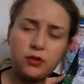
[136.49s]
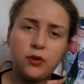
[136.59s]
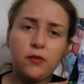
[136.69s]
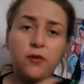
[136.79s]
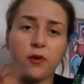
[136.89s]
So
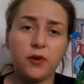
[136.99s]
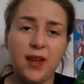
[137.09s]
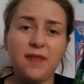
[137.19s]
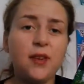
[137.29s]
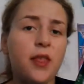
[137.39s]
if you're
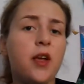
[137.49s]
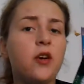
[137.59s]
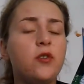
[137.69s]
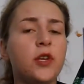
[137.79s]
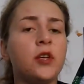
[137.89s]
definitely
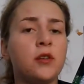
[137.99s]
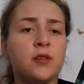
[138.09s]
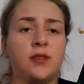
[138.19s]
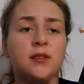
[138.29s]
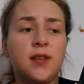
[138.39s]
going on
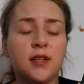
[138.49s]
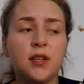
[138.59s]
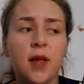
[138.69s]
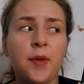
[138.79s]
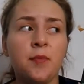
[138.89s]
a
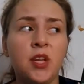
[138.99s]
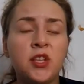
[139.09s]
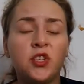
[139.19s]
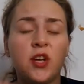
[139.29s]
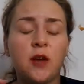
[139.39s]
Neil Gaiman
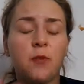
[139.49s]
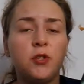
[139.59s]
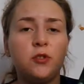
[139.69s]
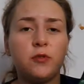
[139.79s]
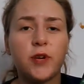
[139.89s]
binge and
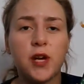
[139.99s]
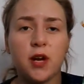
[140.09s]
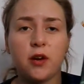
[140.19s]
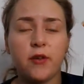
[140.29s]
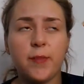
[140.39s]
want to
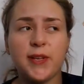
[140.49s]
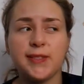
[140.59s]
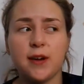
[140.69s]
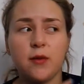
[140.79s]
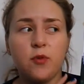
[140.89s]
read a creepy
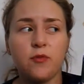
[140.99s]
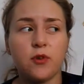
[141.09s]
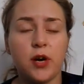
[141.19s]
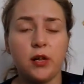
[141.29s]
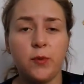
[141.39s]
scare book
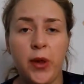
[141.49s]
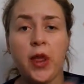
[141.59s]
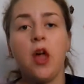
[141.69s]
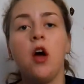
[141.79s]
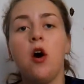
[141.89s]
for Halloween,